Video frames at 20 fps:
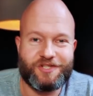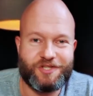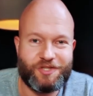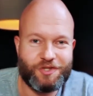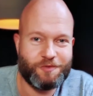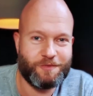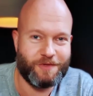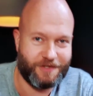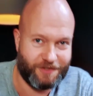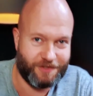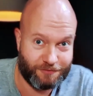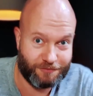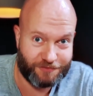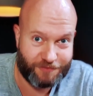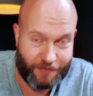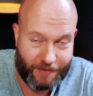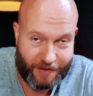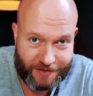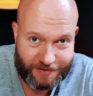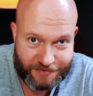doing those
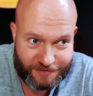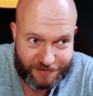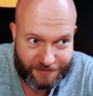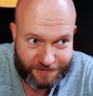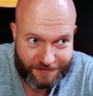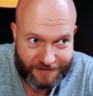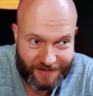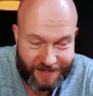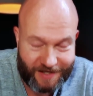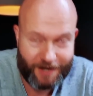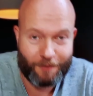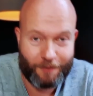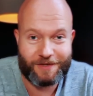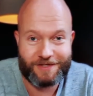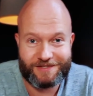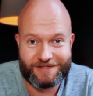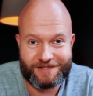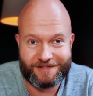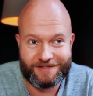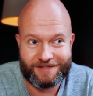things? And how
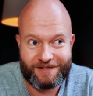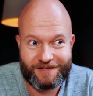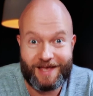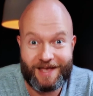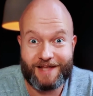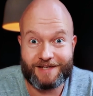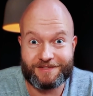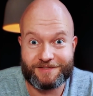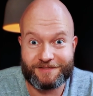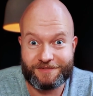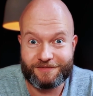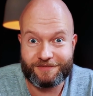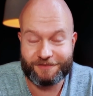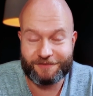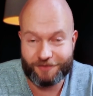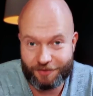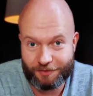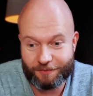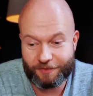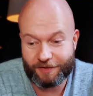is it at
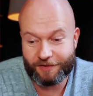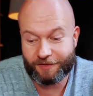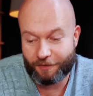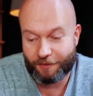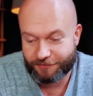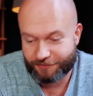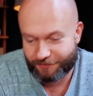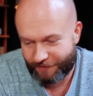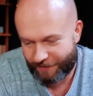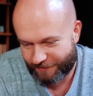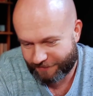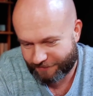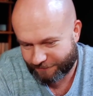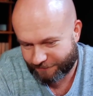doing those things?